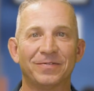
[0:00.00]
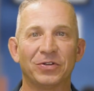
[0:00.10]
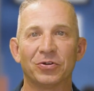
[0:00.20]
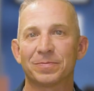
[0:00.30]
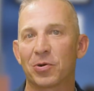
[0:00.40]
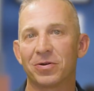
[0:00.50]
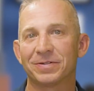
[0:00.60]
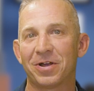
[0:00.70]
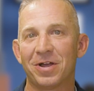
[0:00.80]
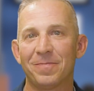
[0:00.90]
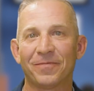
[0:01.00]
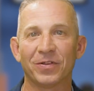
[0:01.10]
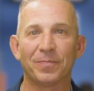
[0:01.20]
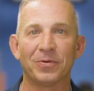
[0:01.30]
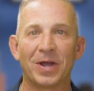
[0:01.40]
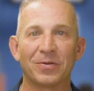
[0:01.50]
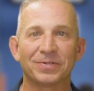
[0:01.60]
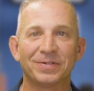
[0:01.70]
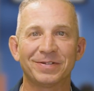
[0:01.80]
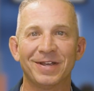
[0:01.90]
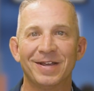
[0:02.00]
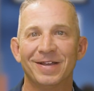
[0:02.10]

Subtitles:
figures part-time, flipping houses,